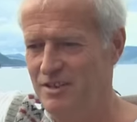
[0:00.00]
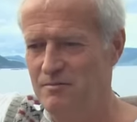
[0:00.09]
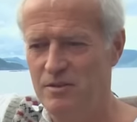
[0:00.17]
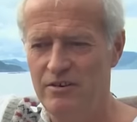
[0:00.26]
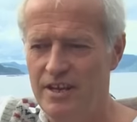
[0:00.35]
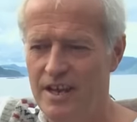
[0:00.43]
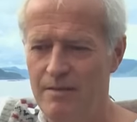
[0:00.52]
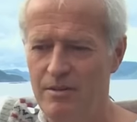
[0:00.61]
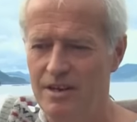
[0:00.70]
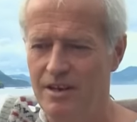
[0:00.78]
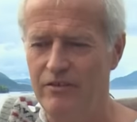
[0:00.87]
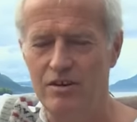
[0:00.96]
Don't worry,
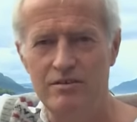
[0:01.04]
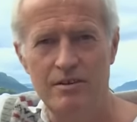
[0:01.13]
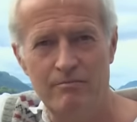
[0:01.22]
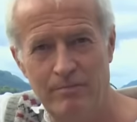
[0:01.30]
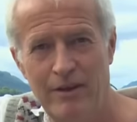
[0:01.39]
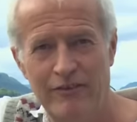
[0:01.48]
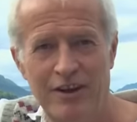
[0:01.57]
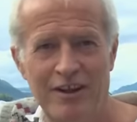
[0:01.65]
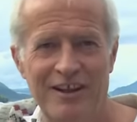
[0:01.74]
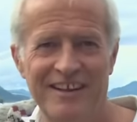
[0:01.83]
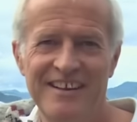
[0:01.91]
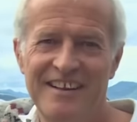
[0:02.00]
Eamonn. I've got, I've
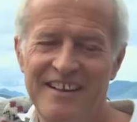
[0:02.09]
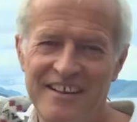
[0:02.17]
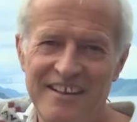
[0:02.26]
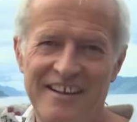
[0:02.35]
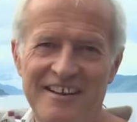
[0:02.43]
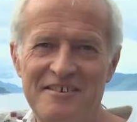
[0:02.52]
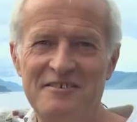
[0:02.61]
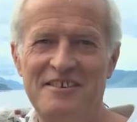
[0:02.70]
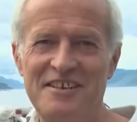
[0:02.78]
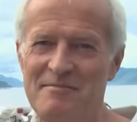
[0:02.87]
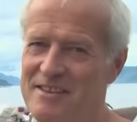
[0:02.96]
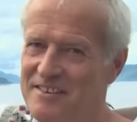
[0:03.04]
got a long-term...